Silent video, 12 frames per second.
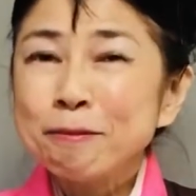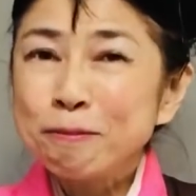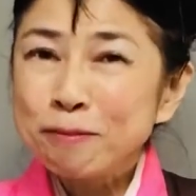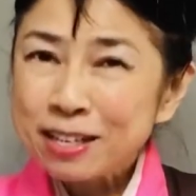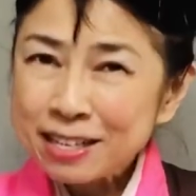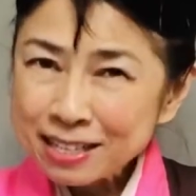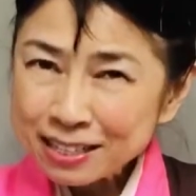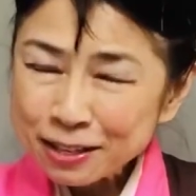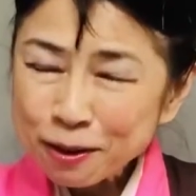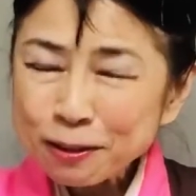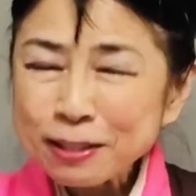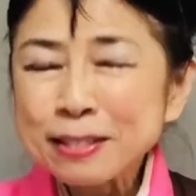"Please
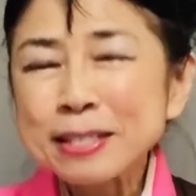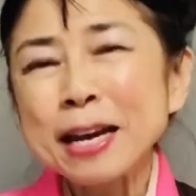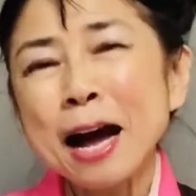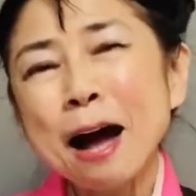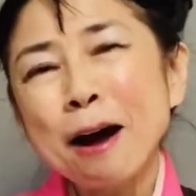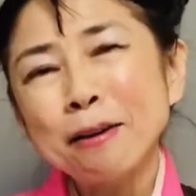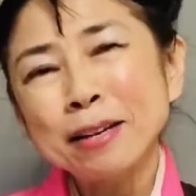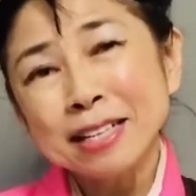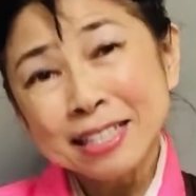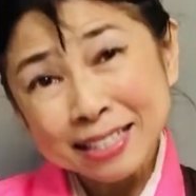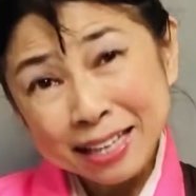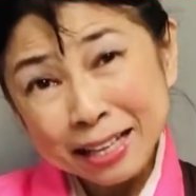go to town
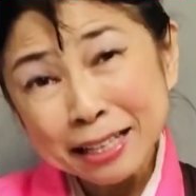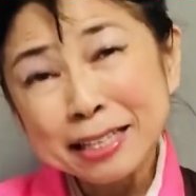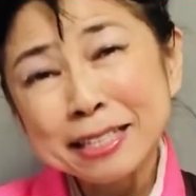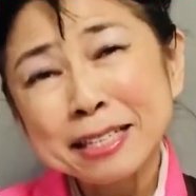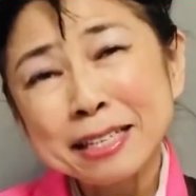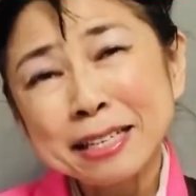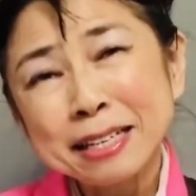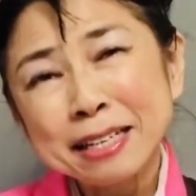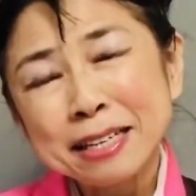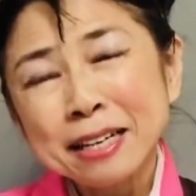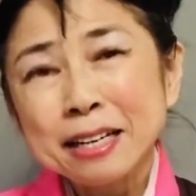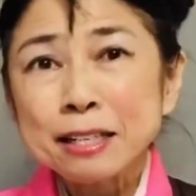and sell it."
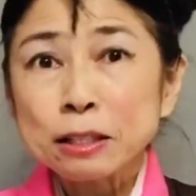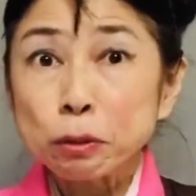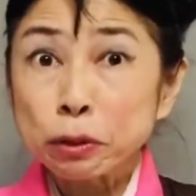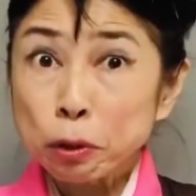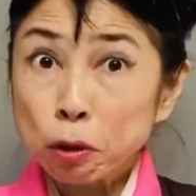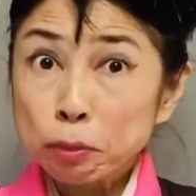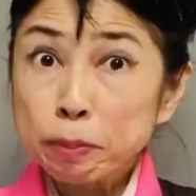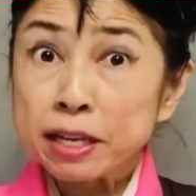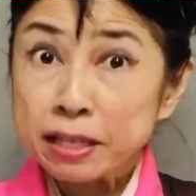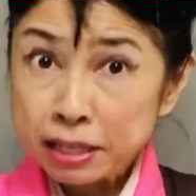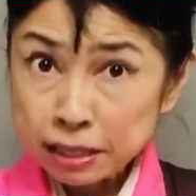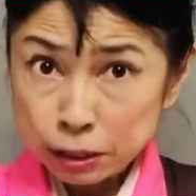So the old
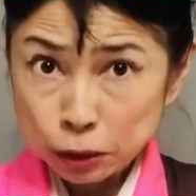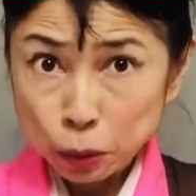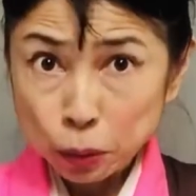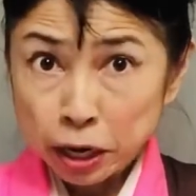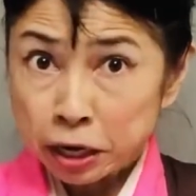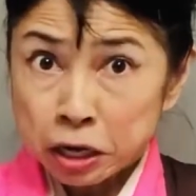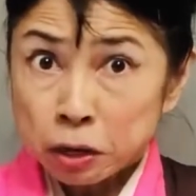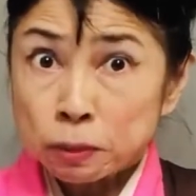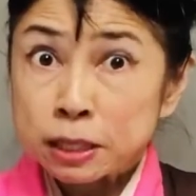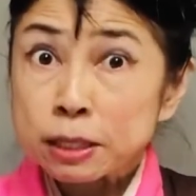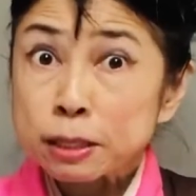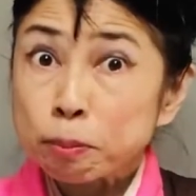man did so, and he
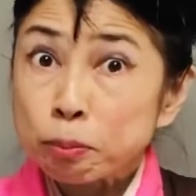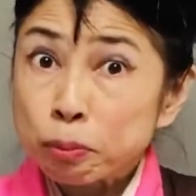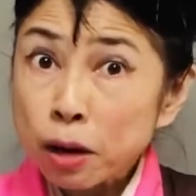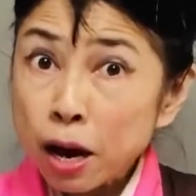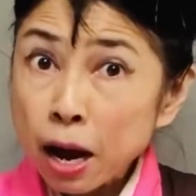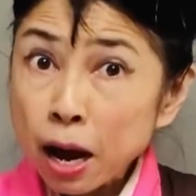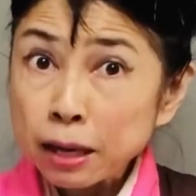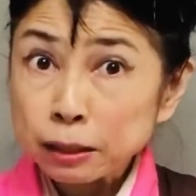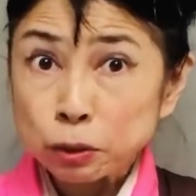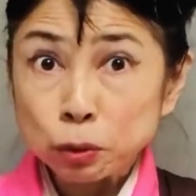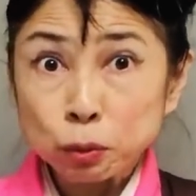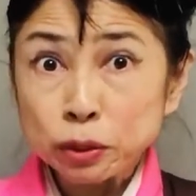was
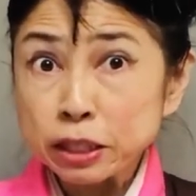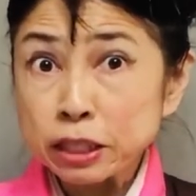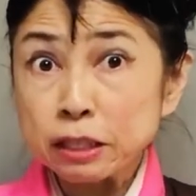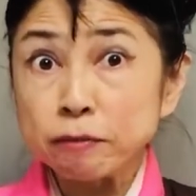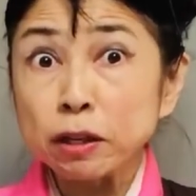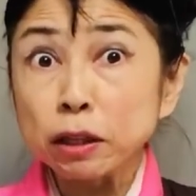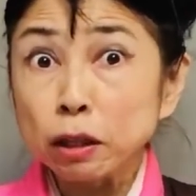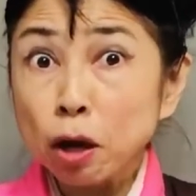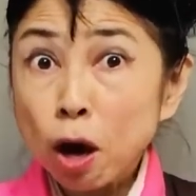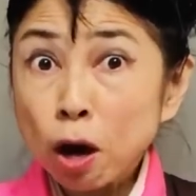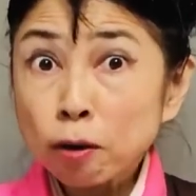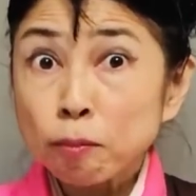surprised to receive a
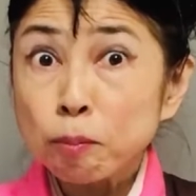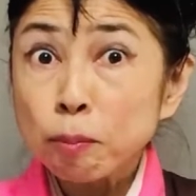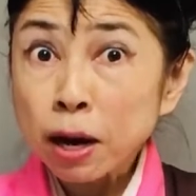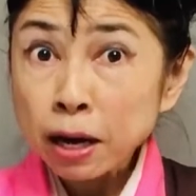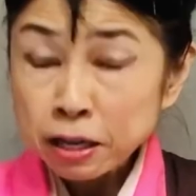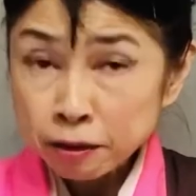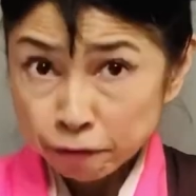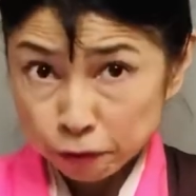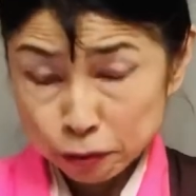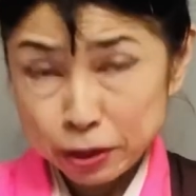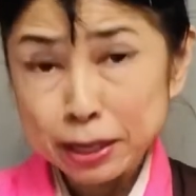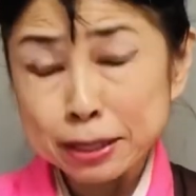lot of money
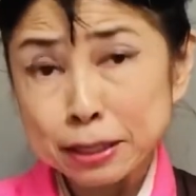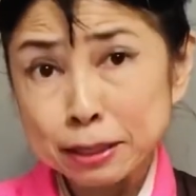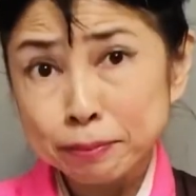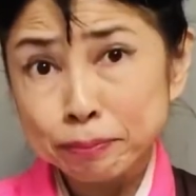for it.